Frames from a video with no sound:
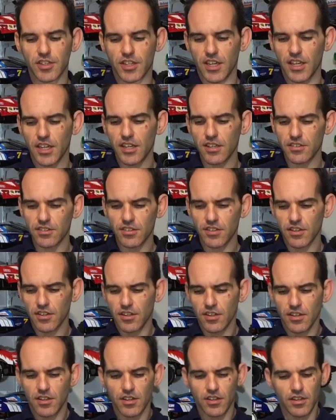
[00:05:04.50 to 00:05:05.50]
the kit.
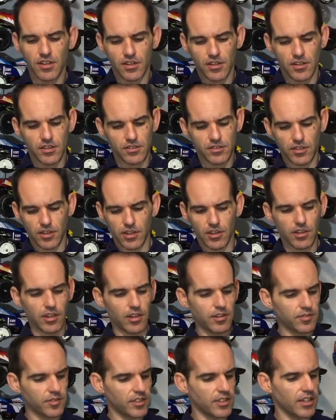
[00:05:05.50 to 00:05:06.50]
So
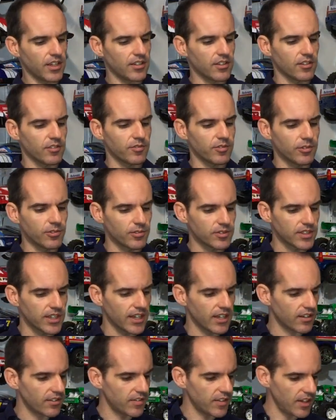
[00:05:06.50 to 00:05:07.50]
hopefully nothing falls
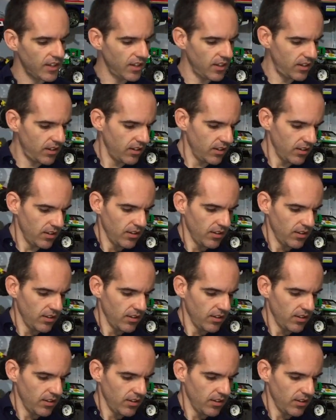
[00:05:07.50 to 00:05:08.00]
out of here.